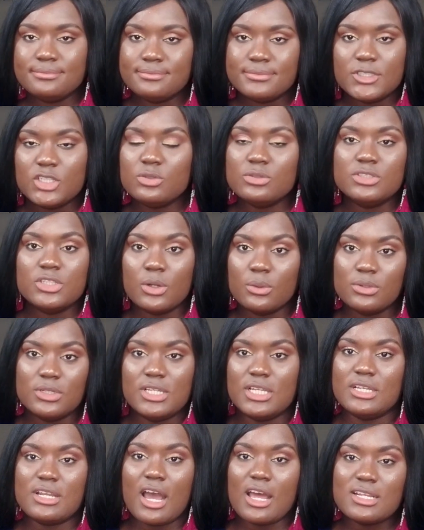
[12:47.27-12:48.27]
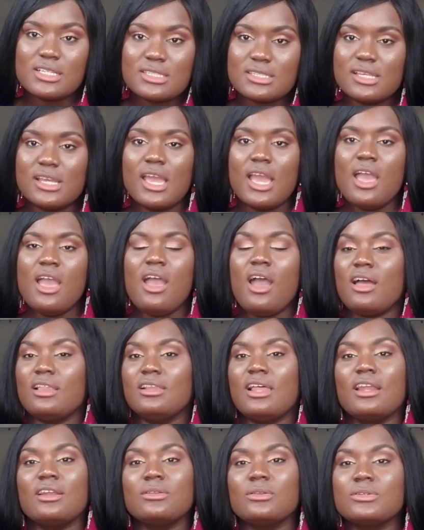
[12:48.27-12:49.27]
You don't need, honestly, a
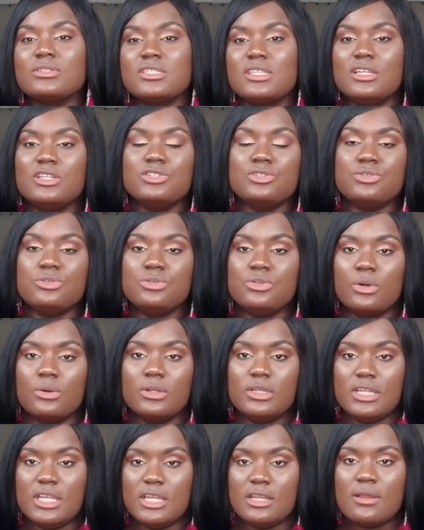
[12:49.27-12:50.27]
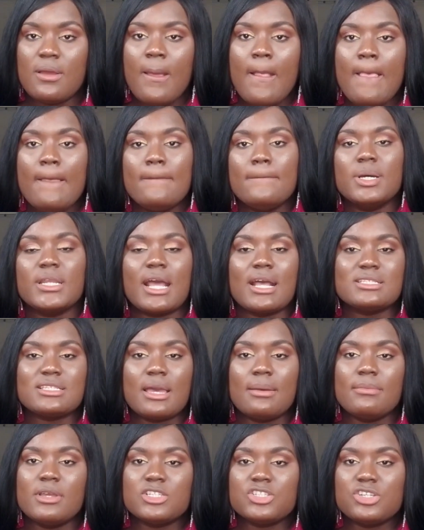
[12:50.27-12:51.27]
lot of those things you don't need. But as
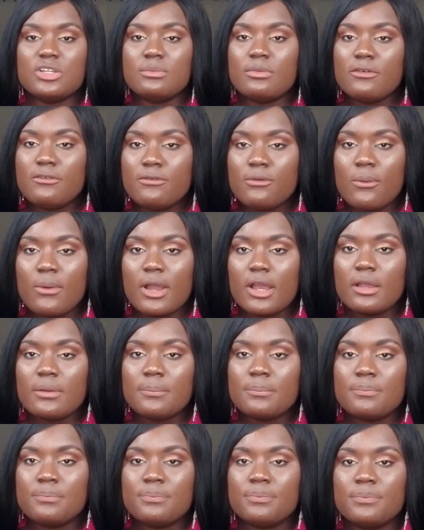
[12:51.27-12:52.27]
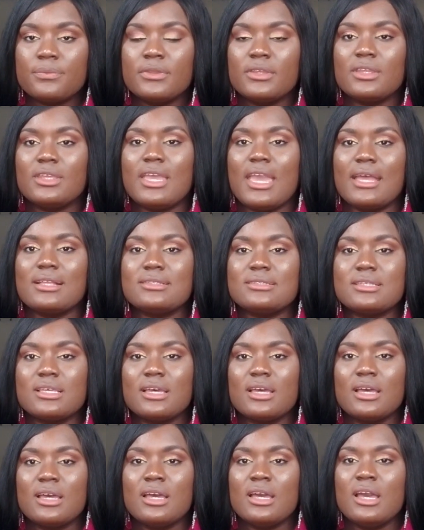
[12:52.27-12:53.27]
I mentioned before, get
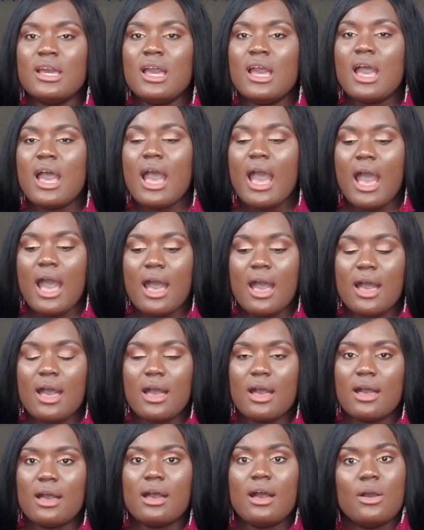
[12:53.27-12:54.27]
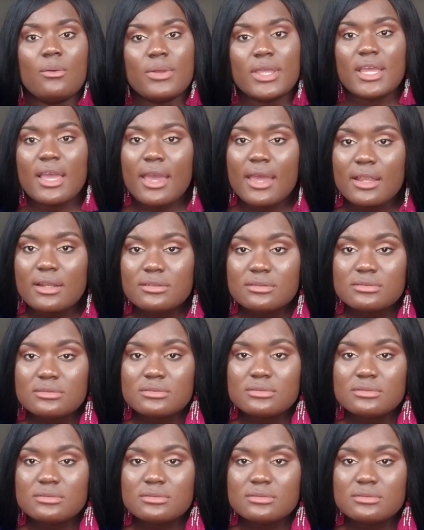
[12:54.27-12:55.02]
a wig head.